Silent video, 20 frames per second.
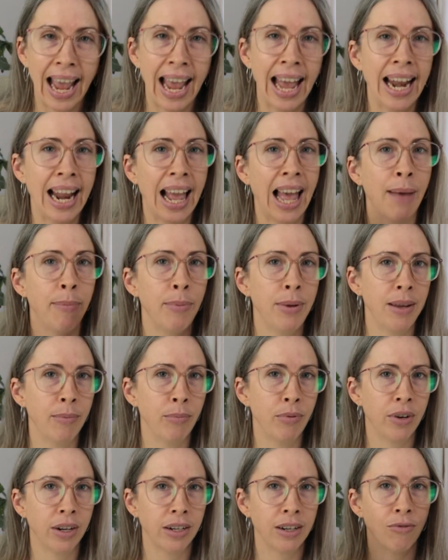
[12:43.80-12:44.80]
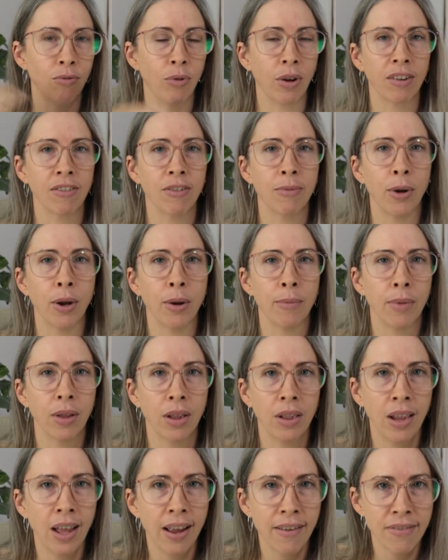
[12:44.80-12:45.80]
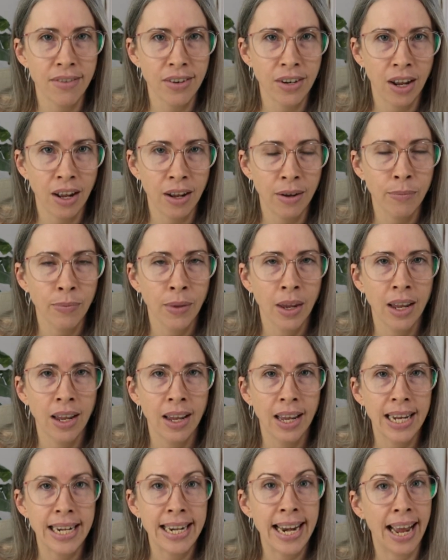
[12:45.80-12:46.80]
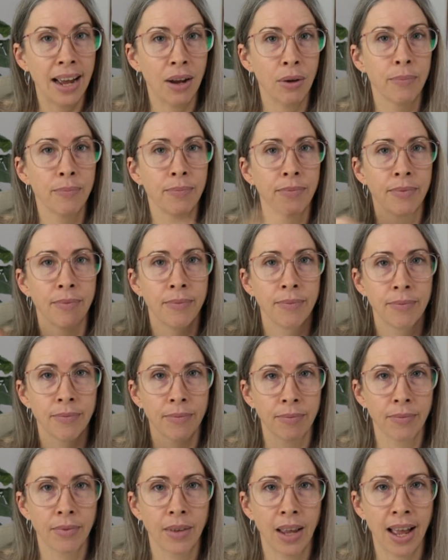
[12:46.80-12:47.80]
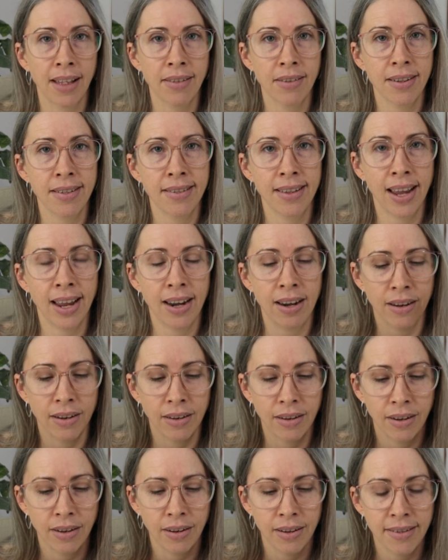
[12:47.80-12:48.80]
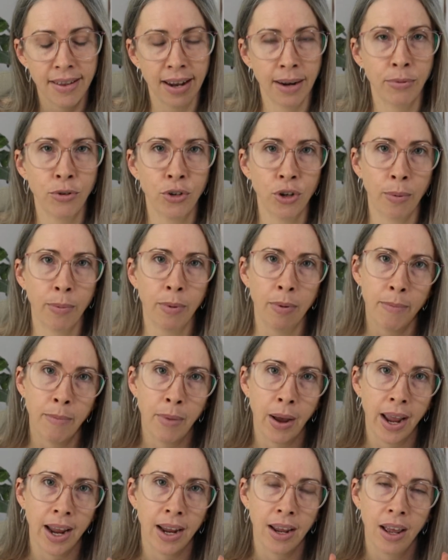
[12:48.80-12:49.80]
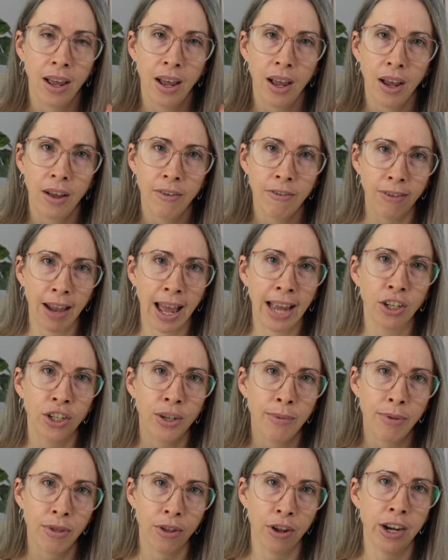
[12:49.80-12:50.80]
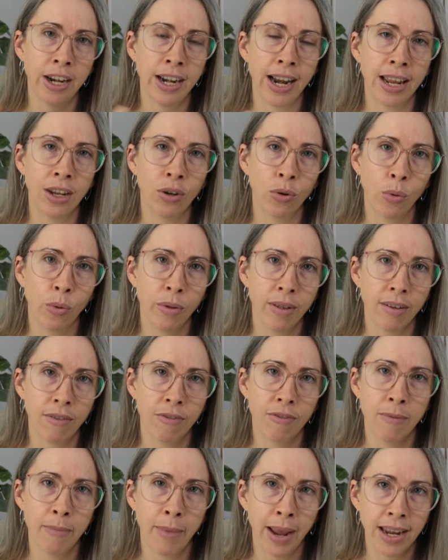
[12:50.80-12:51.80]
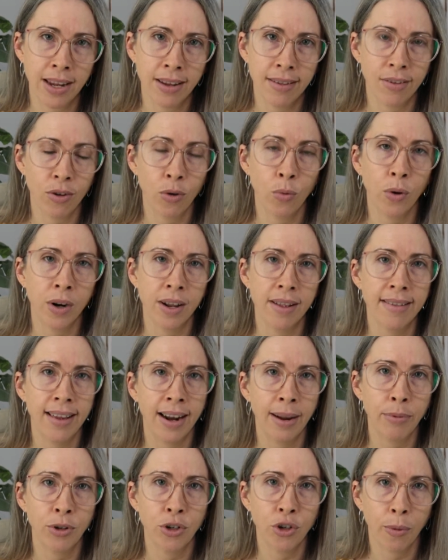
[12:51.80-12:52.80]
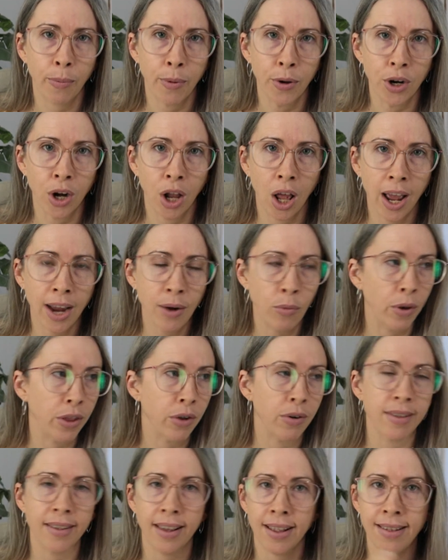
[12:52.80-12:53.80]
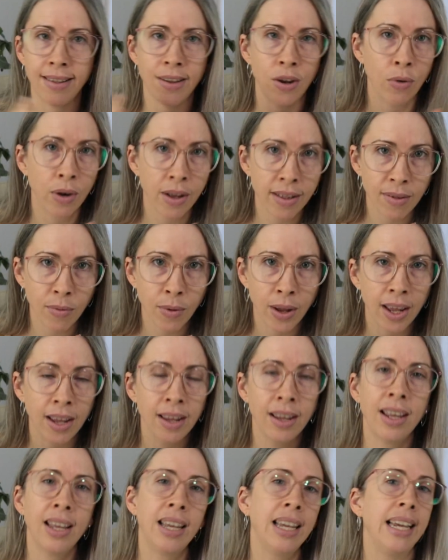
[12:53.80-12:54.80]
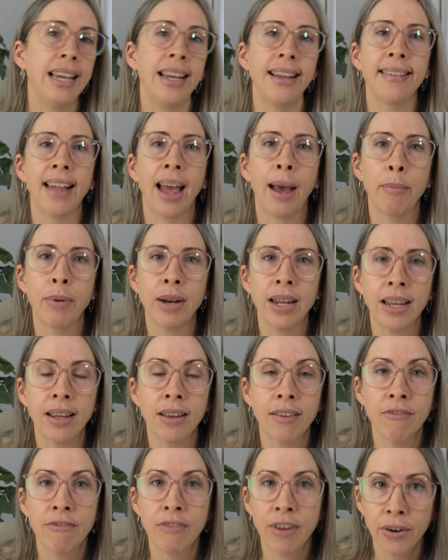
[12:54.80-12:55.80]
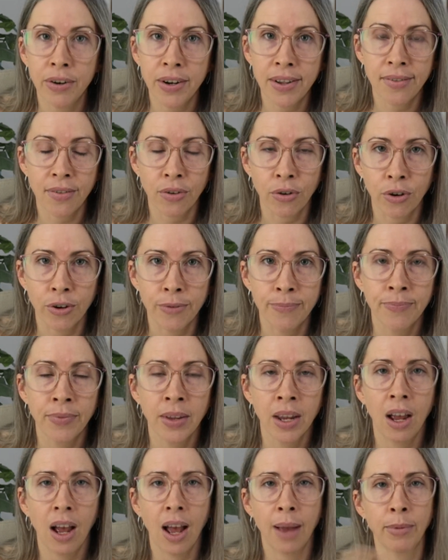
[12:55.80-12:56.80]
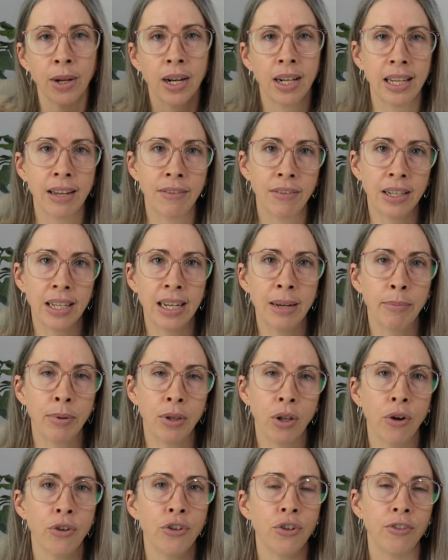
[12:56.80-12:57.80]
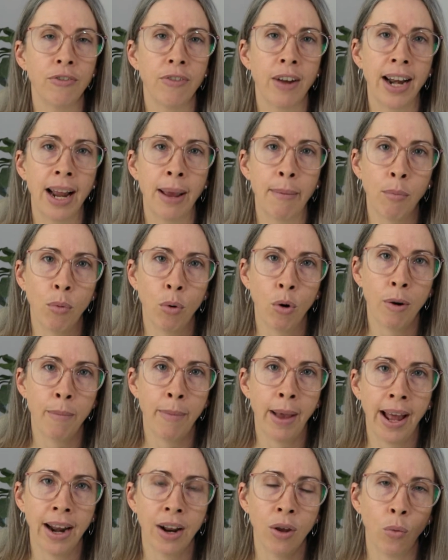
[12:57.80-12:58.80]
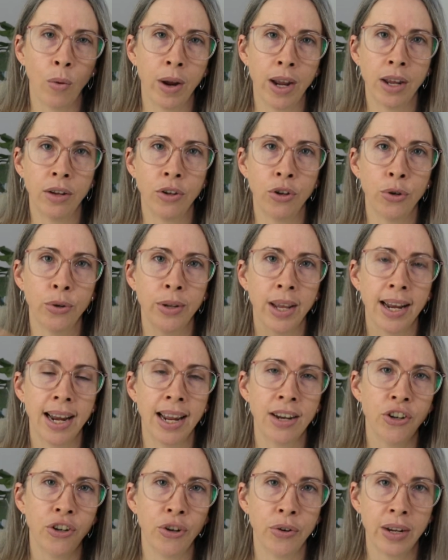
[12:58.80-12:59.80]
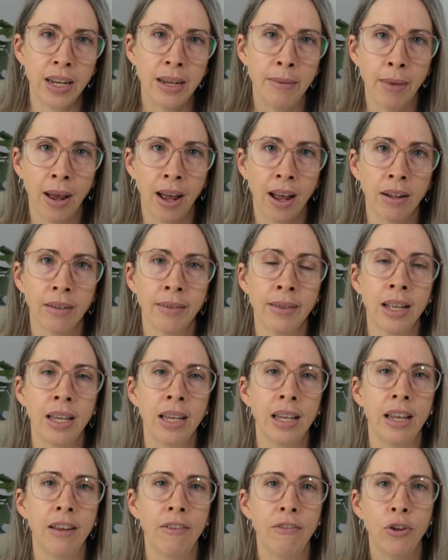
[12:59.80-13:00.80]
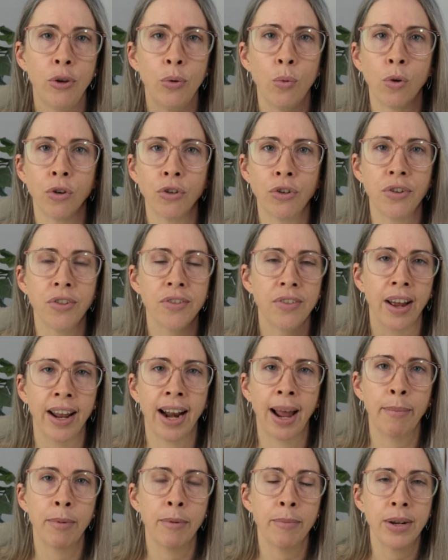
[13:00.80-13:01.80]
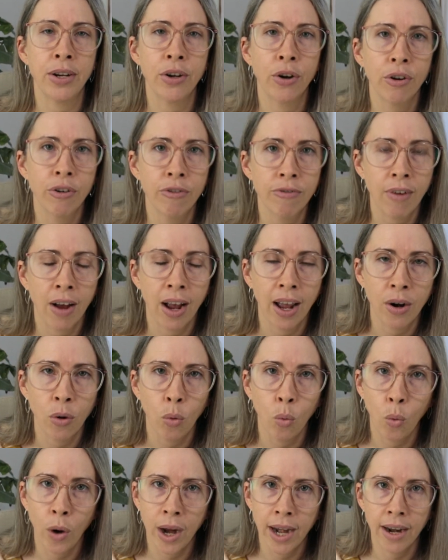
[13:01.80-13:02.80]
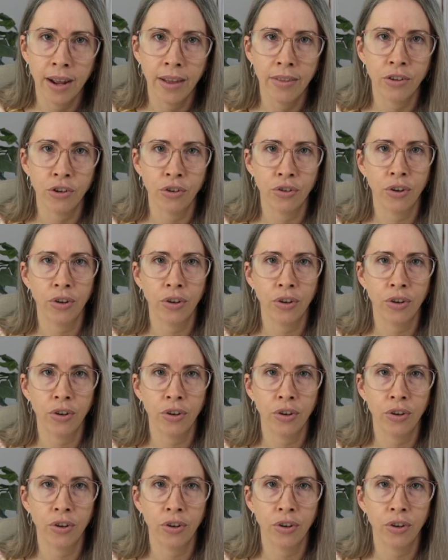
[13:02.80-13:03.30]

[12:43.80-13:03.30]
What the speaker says: and a happy and productive work from home lifestyle. Now, as I said, Set Up Shop, my flagship 30-day course for makers who want to set up a shop online, whether it's Etsy or elsewhere, is happening very soon. I'm going to leave a link below to find out more about it, where you can enter your email if you want to sign up and be notified when the